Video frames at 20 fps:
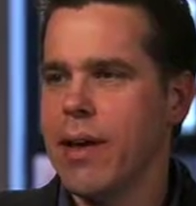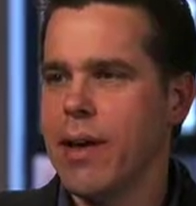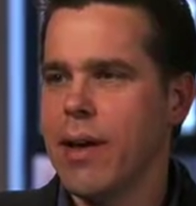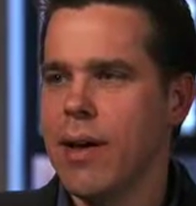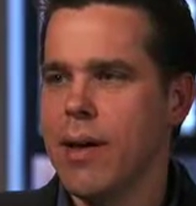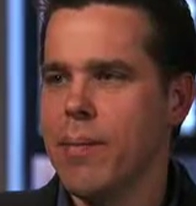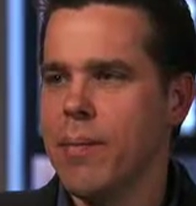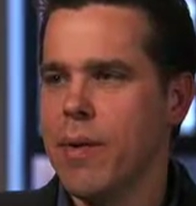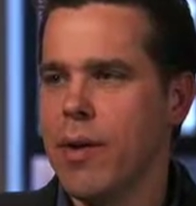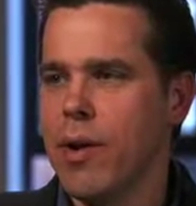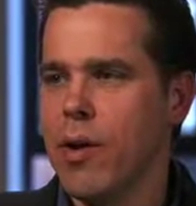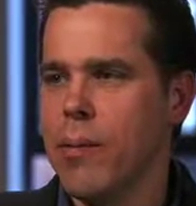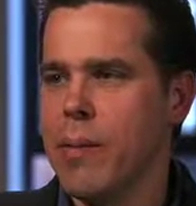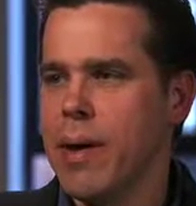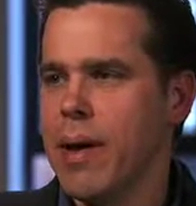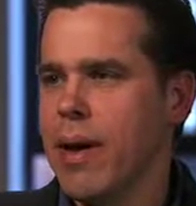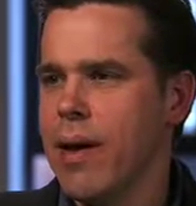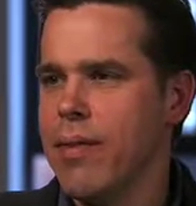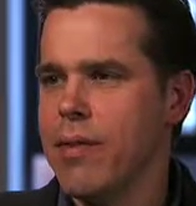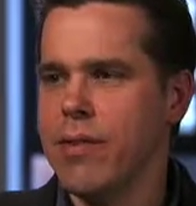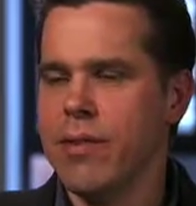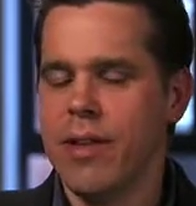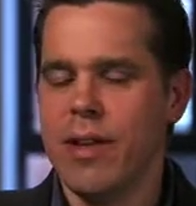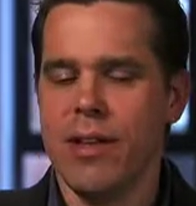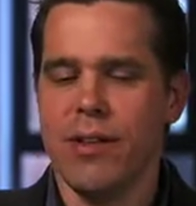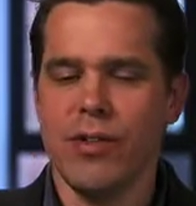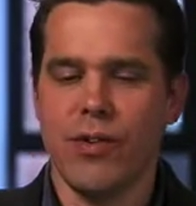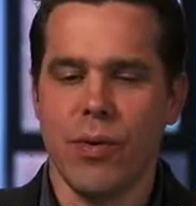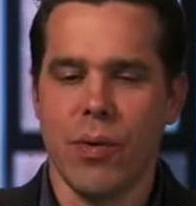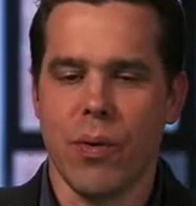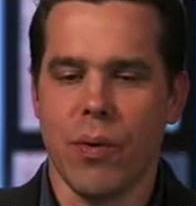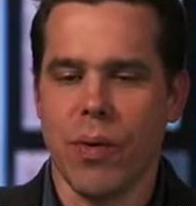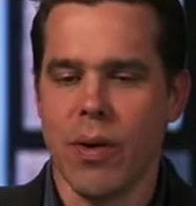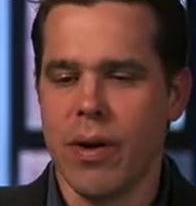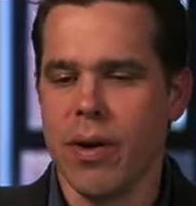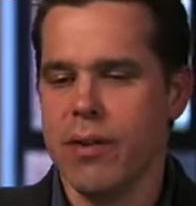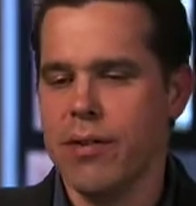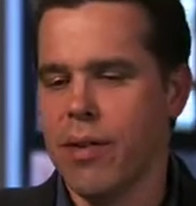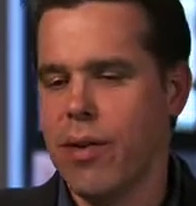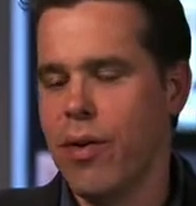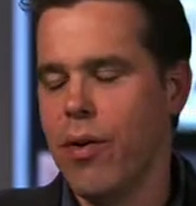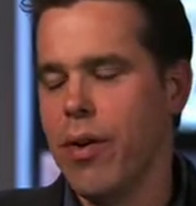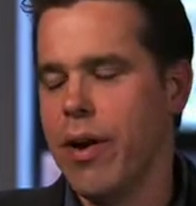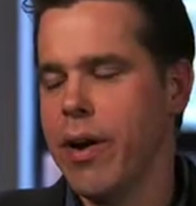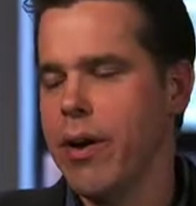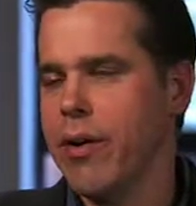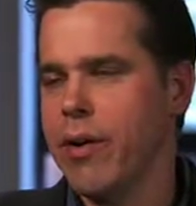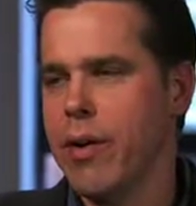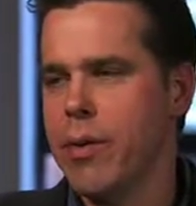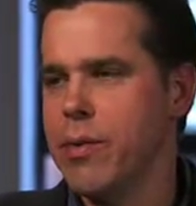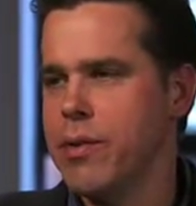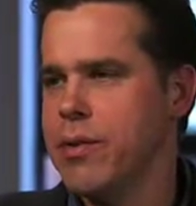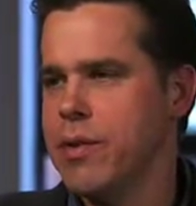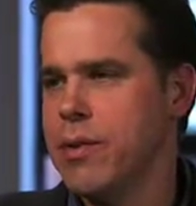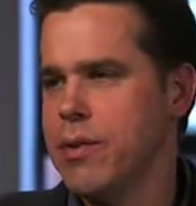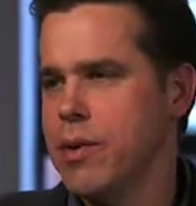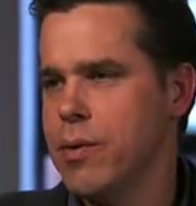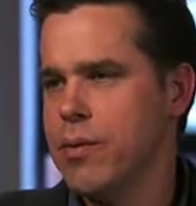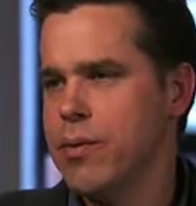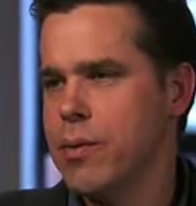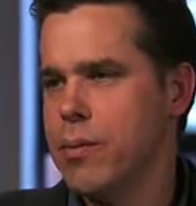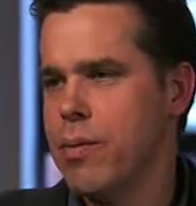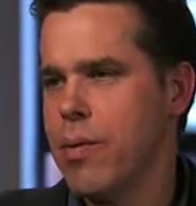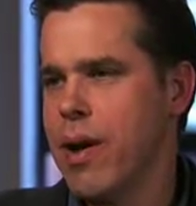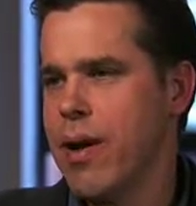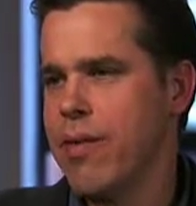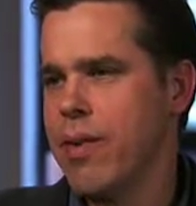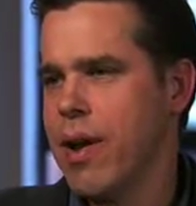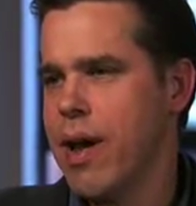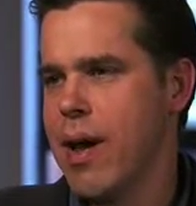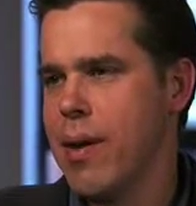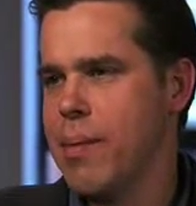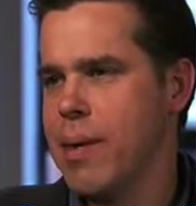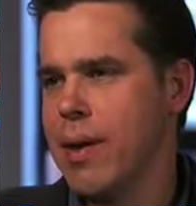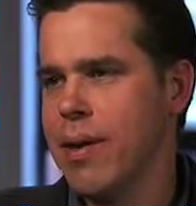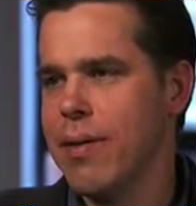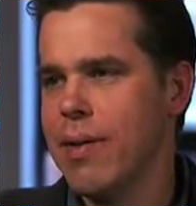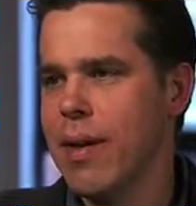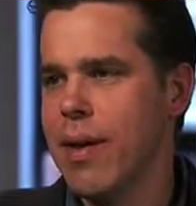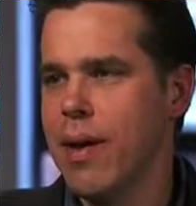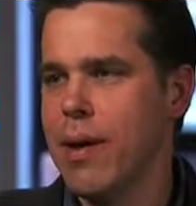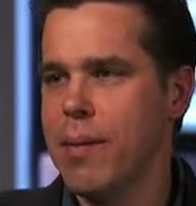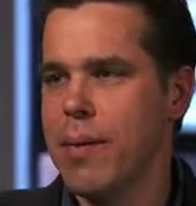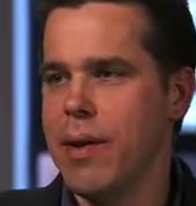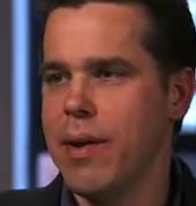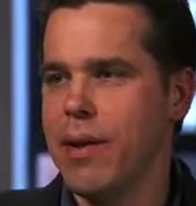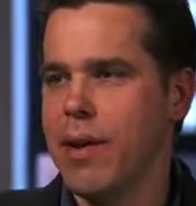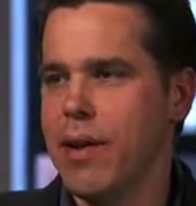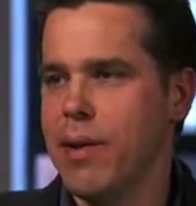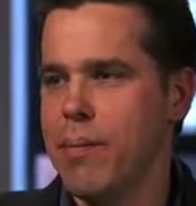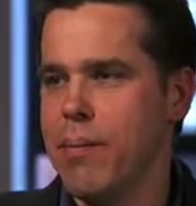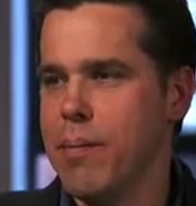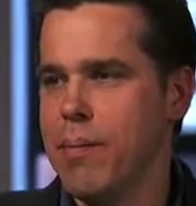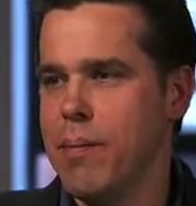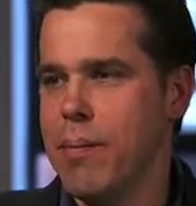um, you know behind the scenes you were working as a lawyer it was a, it was a private hobby um, and, and,